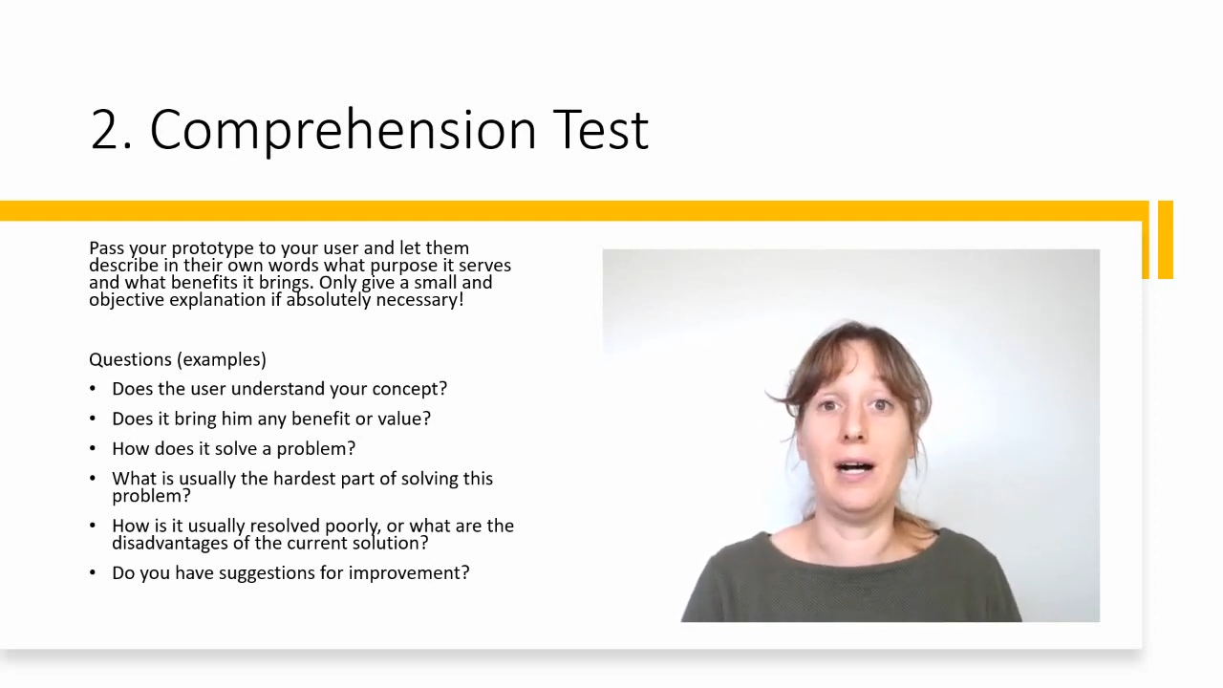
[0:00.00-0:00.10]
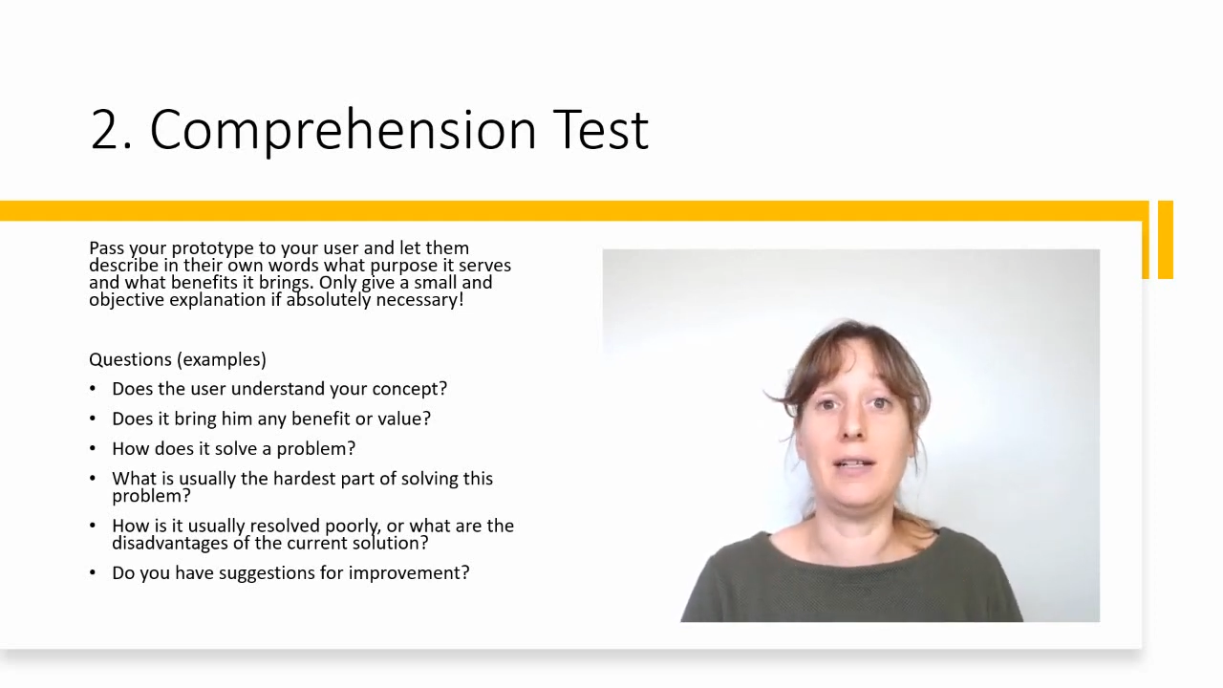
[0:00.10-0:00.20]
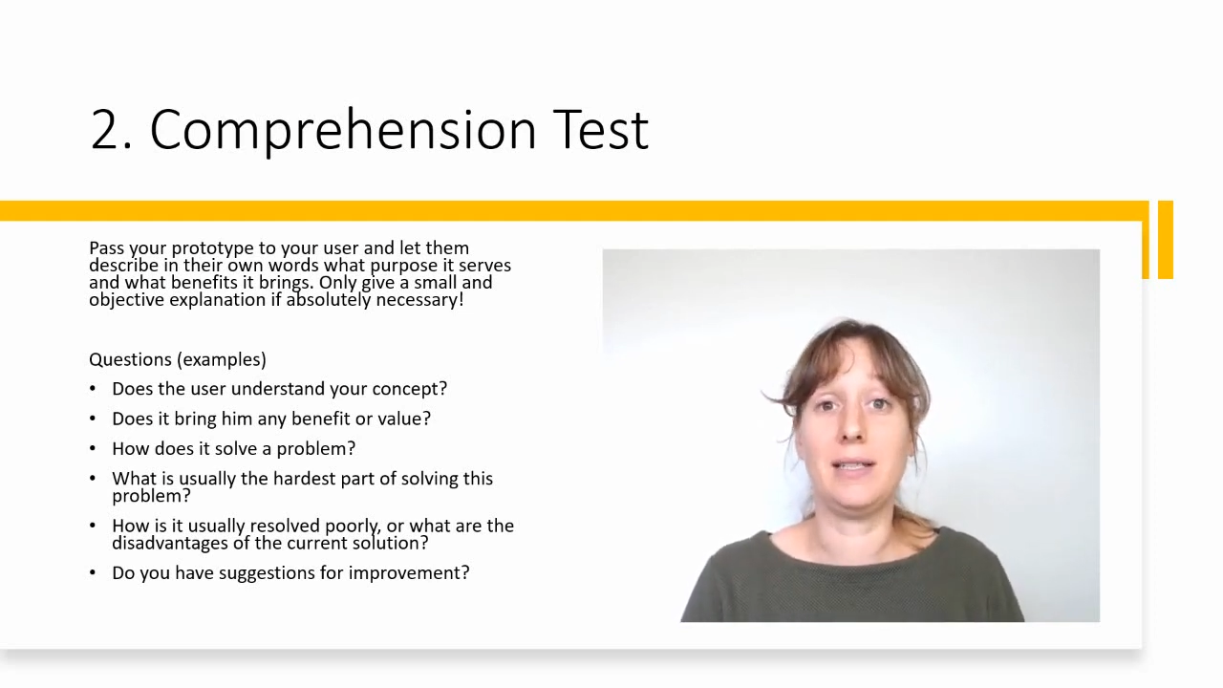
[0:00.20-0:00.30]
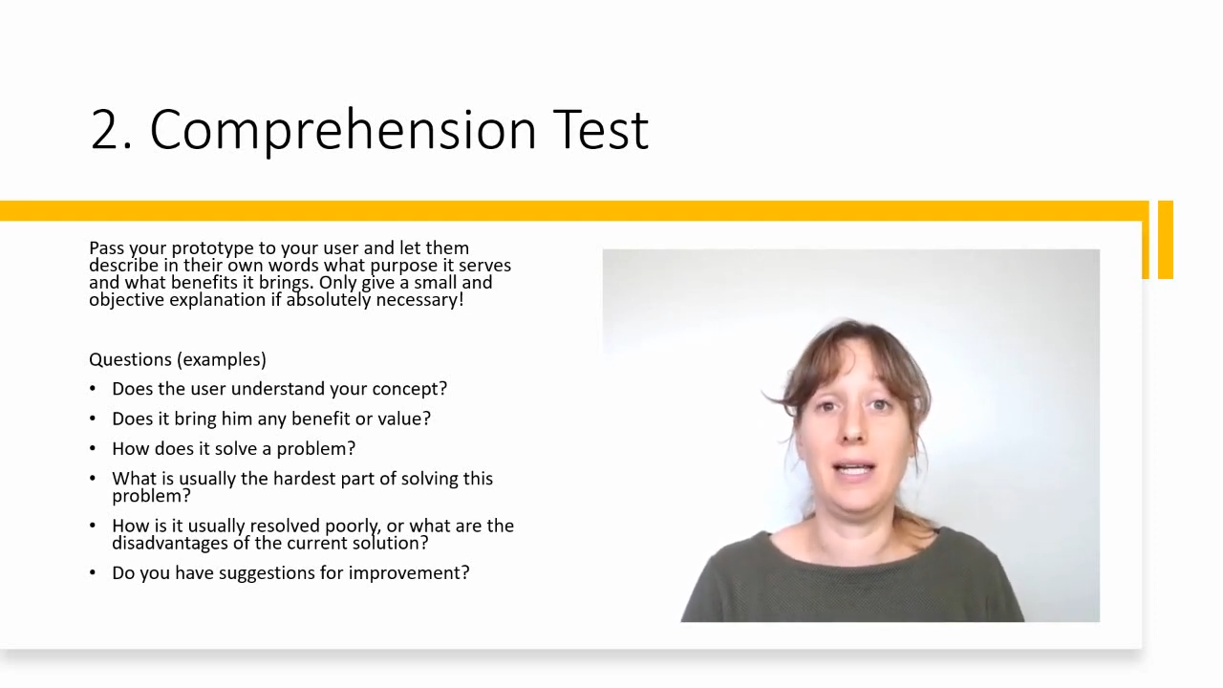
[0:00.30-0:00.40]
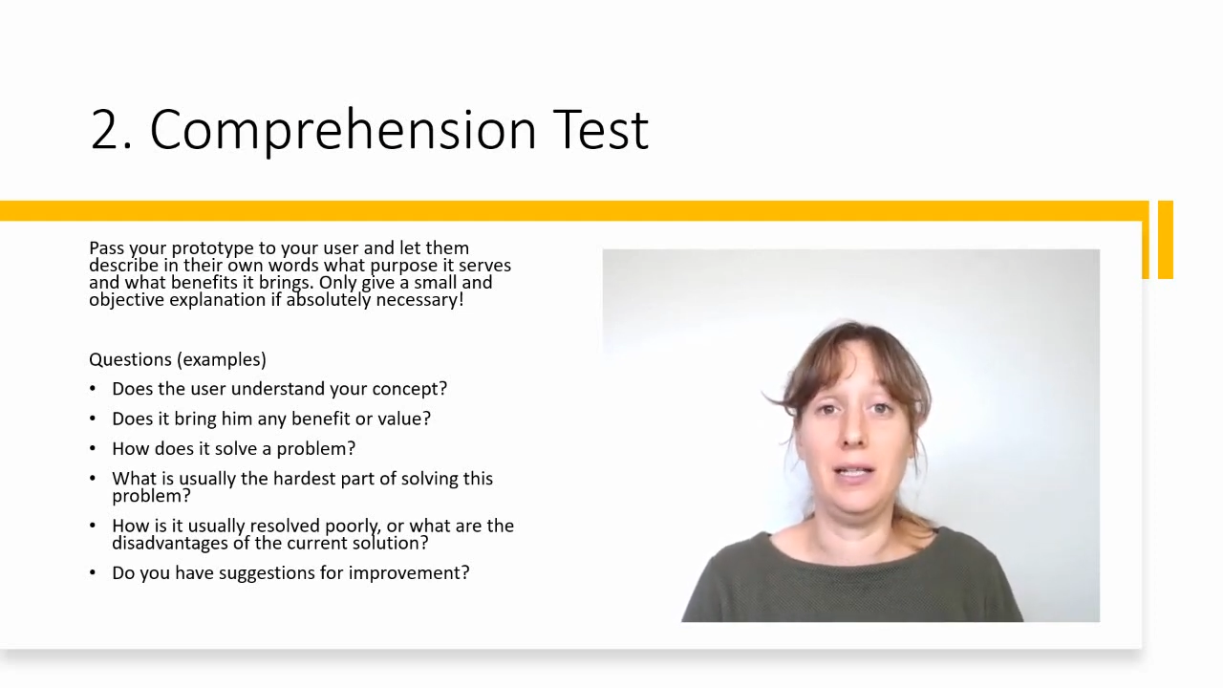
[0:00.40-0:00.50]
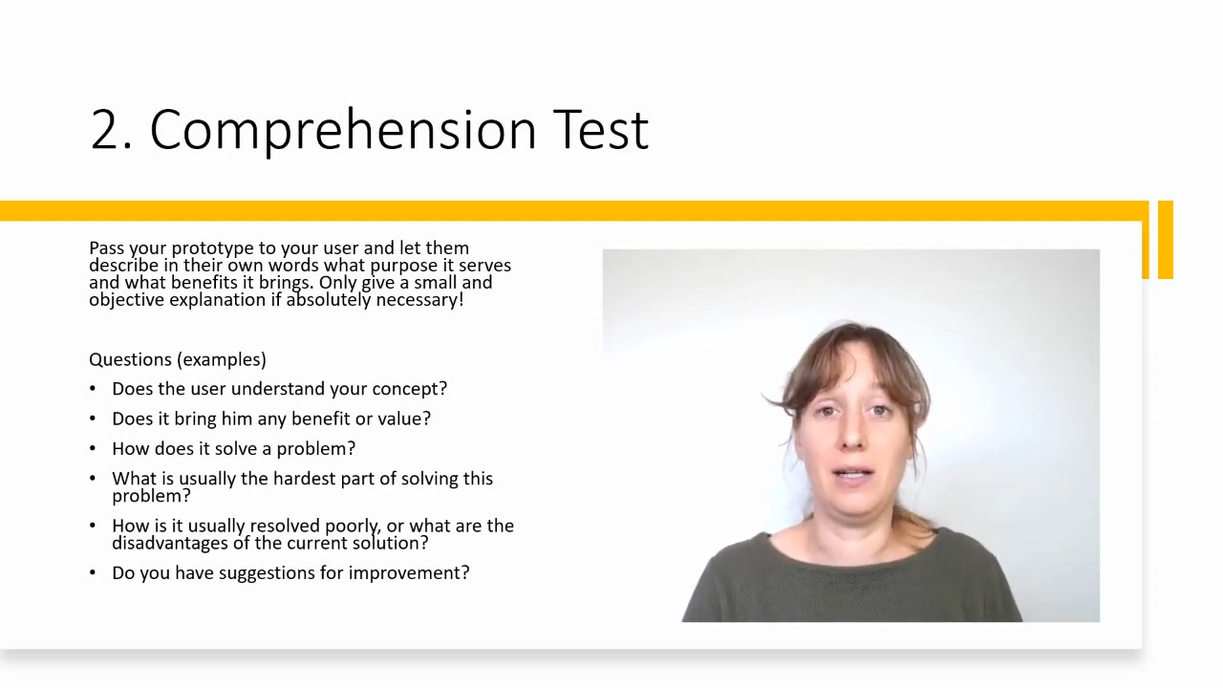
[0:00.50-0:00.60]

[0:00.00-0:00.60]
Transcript: asking